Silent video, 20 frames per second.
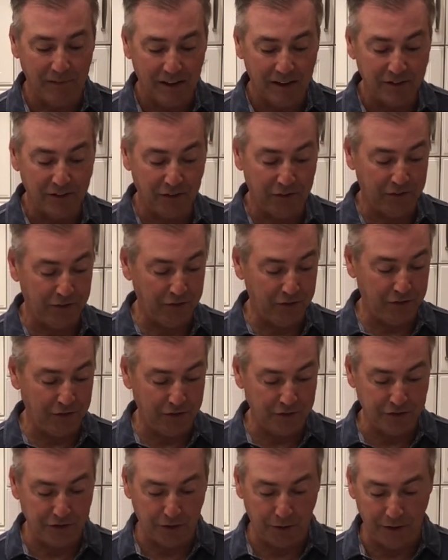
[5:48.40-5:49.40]
Just to
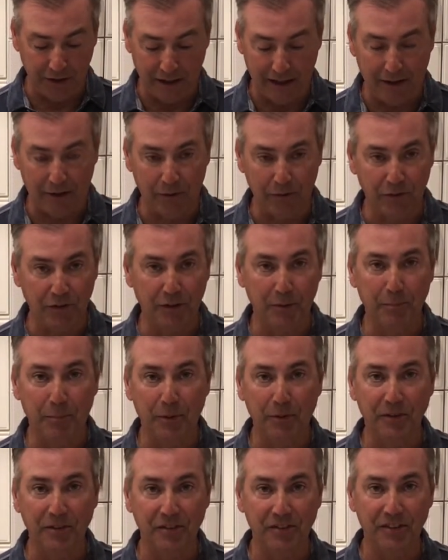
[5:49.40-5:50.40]
show you how simple
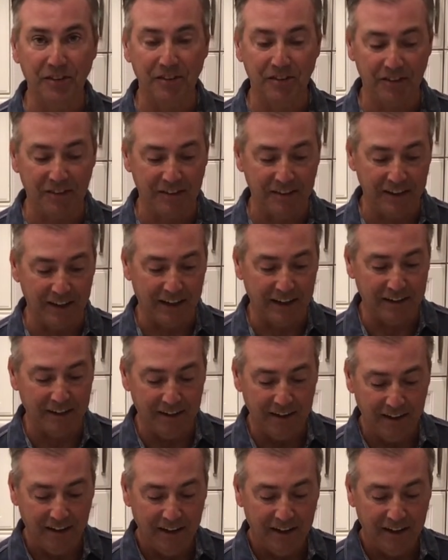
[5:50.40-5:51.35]
this is at the end,